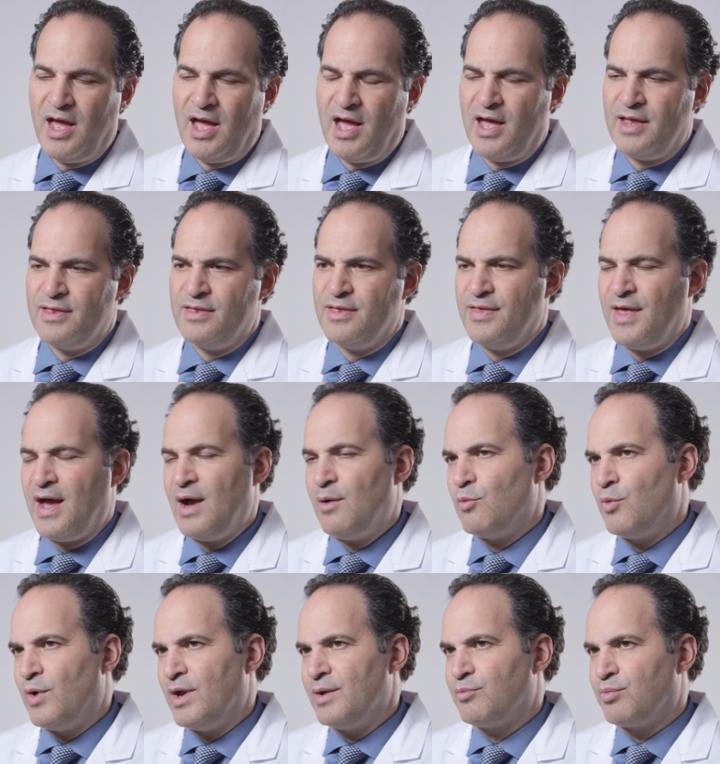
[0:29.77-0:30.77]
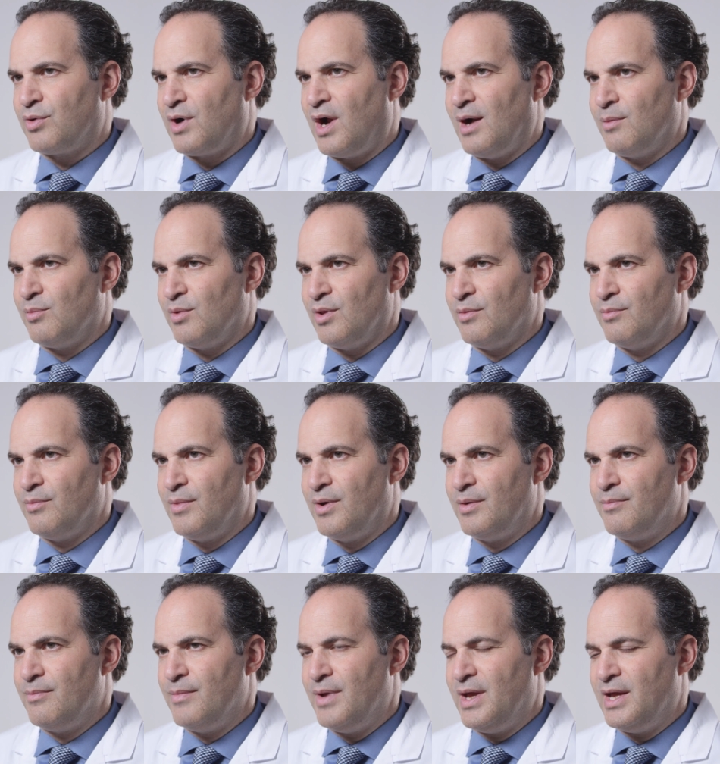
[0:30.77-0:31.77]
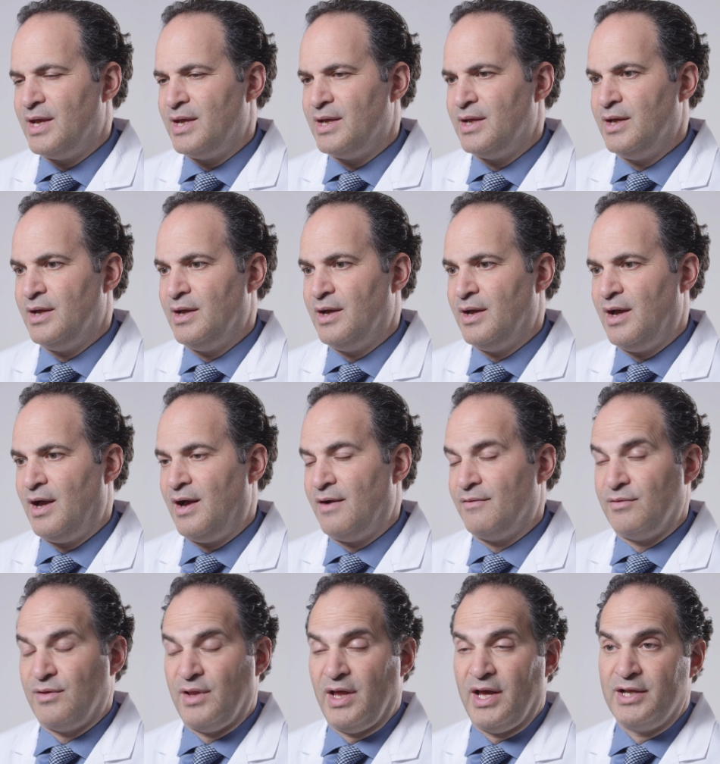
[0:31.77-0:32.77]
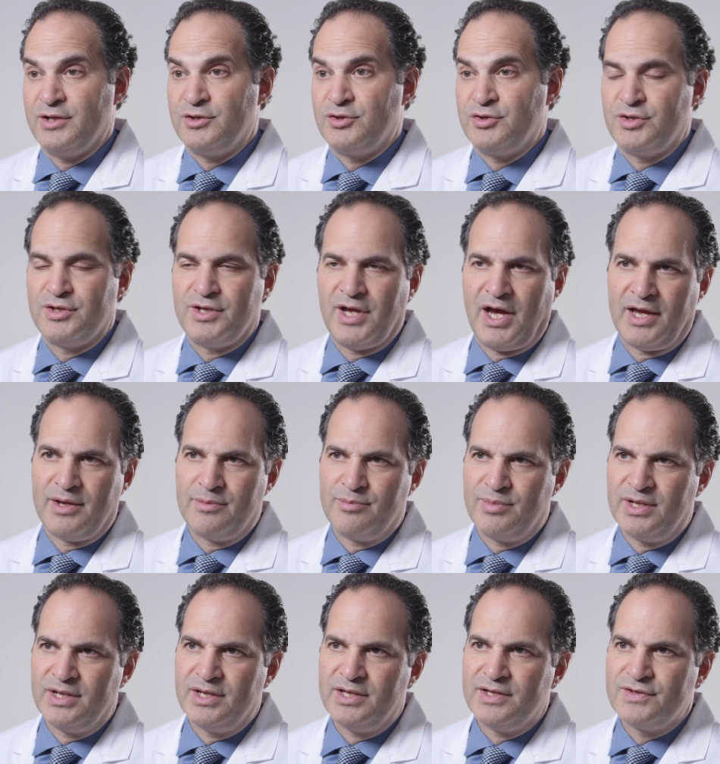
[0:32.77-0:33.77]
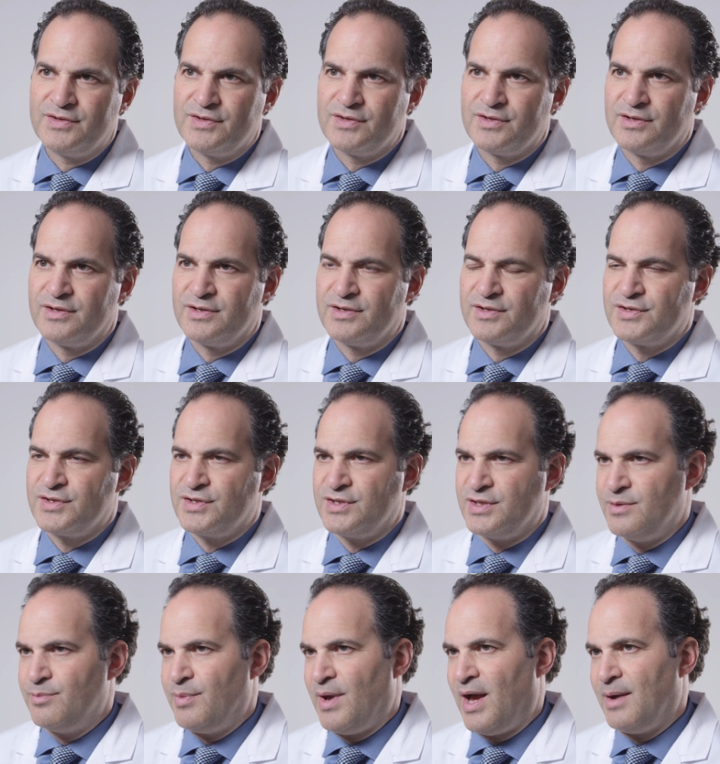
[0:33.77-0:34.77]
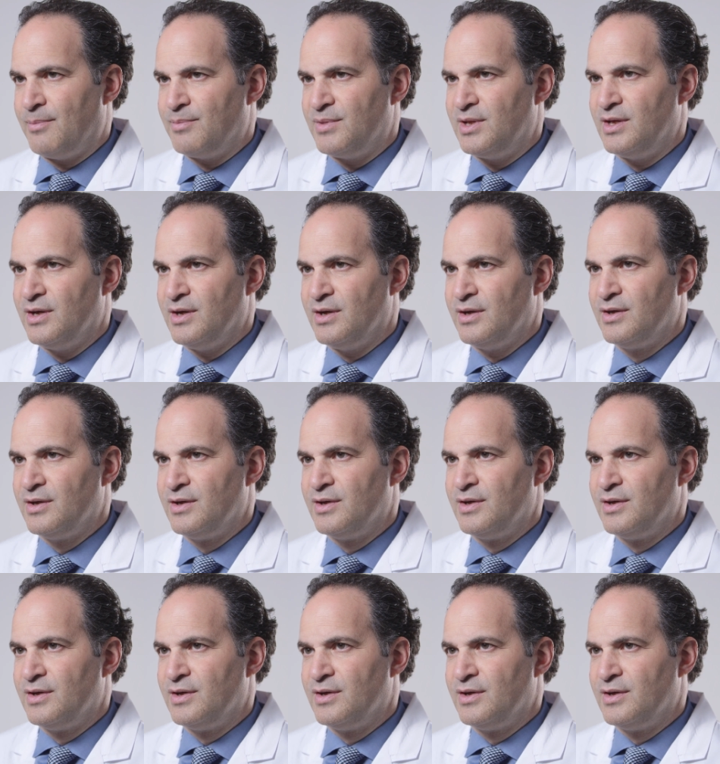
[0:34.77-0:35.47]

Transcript: And that weight problem may have led to diabetes, sleep apnea,